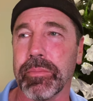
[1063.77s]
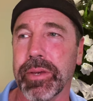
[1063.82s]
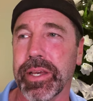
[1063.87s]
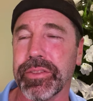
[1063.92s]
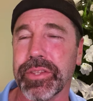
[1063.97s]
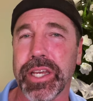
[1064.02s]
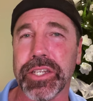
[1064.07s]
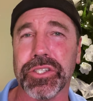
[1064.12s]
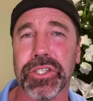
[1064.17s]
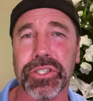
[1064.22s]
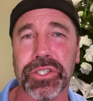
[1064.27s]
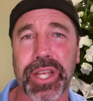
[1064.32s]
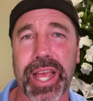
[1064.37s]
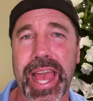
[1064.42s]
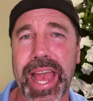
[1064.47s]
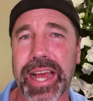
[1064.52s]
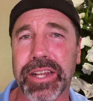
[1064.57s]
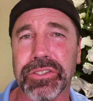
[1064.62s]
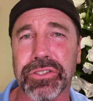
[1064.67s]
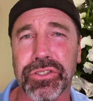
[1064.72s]
They just
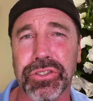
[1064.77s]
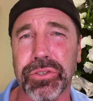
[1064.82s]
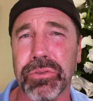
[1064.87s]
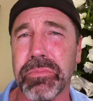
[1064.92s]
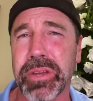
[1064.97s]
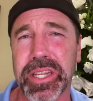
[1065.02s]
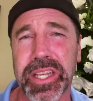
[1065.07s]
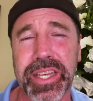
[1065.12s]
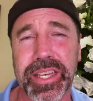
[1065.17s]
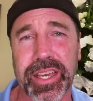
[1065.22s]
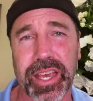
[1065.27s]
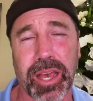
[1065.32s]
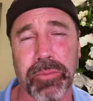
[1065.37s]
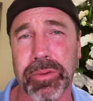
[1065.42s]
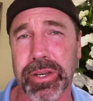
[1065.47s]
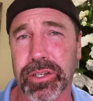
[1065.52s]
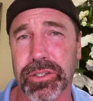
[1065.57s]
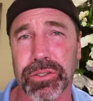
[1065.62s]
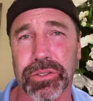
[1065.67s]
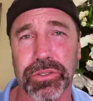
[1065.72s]
had too many
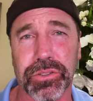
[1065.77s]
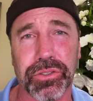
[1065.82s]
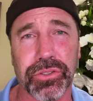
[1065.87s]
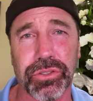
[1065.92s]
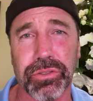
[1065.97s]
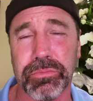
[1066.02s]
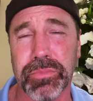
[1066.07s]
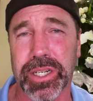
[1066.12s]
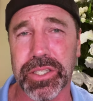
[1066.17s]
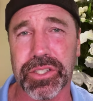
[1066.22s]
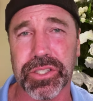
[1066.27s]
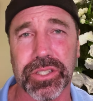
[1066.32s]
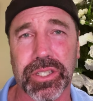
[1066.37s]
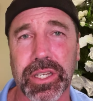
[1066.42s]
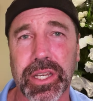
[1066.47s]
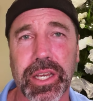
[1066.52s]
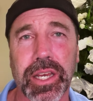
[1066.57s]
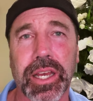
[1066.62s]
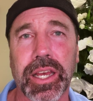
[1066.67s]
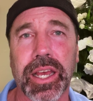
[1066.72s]
chemicals, too much.
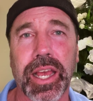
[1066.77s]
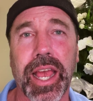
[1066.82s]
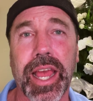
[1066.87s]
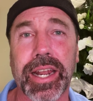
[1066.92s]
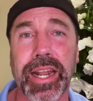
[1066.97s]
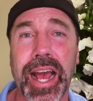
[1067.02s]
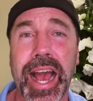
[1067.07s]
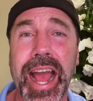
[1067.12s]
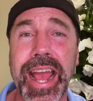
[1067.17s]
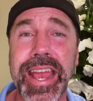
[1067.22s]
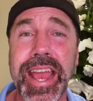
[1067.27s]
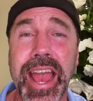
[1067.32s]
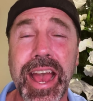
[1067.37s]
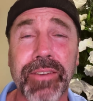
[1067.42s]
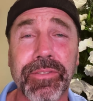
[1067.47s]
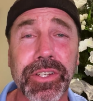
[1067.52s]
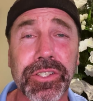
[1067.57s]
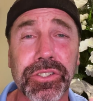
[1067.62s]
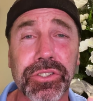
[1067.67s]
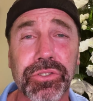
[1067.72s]
And I
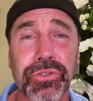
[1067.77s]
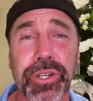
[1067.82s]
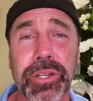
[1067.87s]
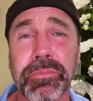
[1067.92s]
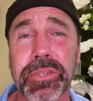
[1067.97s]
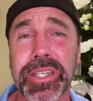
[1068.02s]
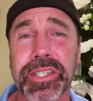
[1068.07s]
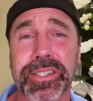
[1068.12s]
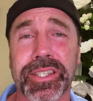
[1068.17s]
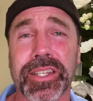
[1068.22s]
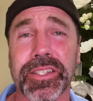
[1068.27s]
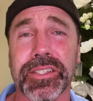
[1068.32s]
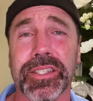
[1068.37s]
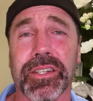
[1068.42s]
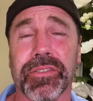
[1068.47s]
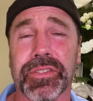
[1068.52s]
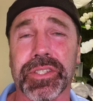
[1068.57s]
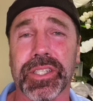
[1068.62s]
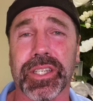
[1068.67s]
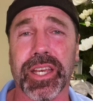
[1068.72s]
have extremely
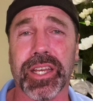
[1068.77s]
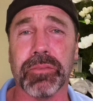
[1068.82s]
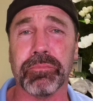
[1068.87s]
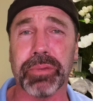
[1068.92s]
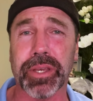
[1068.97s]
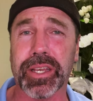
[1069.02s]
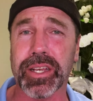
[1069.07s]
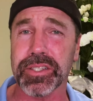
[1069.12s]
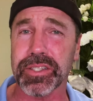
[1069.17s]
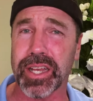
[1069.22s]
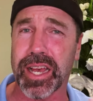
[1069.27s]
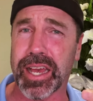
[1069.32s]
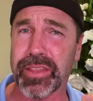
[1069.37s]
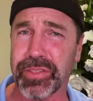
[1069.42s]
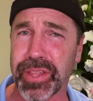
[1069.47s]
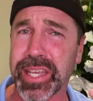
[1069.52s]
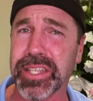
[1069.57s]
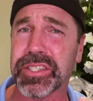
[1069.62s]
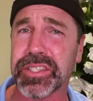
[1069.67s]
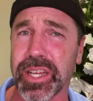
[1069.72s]
sensitive skin because I
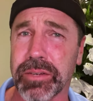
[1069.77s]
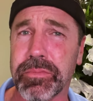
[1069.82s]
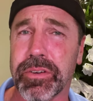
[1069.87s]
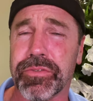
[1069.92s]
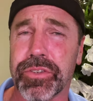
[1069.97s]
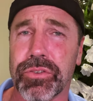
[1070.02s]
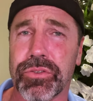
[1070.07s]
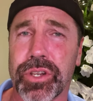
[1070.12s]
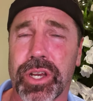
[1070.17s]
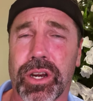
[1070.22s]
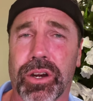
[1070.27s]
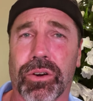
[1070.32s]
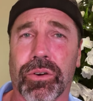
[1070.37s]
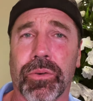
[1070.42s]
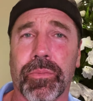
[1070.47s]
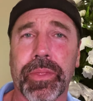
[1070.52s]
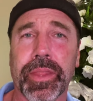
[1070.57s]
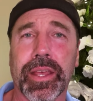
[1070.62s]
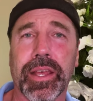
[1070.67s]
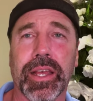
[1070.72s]
think some of you
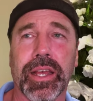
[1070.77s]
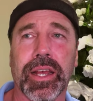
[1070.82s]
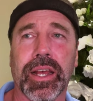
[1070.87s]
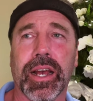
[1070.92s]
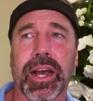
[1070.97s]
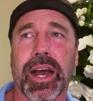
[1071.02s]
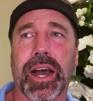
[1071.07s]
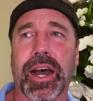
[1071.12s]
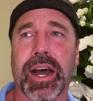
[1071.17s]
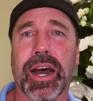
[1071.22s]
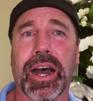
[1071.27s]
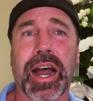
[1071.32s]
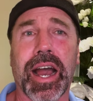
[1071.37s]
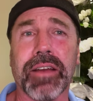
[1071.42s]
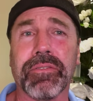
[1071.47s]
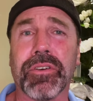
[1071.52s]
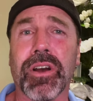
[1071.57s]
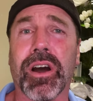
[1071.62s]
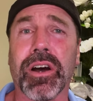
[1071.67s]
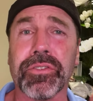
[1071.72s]
know
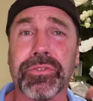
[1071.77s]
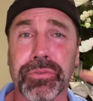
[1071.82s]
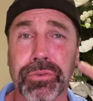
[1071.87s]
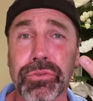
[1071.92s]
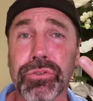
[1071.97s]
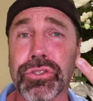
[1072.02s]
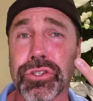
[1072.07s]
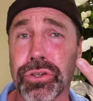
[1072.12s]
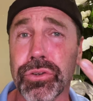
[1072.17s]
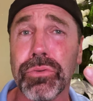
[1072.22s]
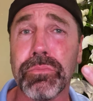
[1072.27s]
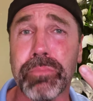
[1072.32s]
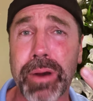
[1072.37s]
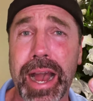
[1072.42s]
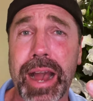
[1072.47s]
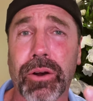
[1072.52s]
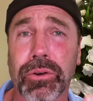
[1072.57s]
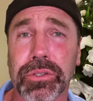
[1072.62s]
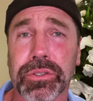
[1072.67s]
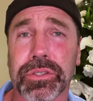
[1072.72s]
I've gone through 2
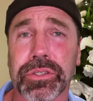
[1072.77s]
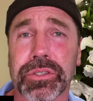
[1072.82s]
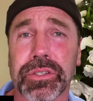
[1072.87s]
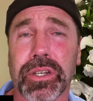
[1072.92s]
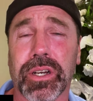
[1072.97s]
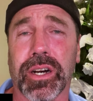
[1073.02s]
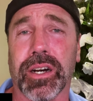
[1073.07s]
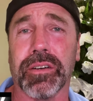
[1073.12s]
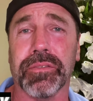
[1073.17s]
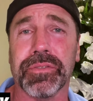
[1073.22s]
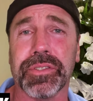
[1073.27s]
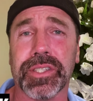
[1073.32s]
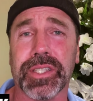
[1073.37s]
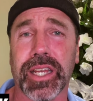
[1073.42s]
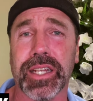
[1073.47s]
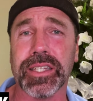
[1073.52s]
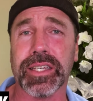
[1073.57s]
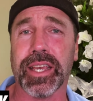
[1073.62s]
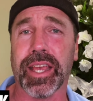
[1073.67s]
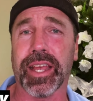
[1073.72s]
bouts of
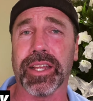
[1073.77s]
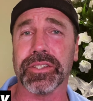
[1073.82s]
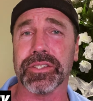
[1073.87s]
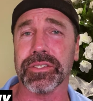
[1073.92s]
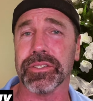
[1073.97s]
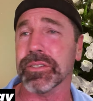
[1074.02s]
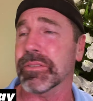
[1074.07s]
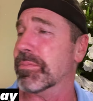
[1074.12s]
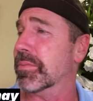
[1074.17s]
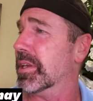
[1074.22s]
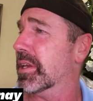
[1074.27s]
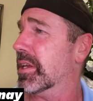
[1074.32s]
skin cancer.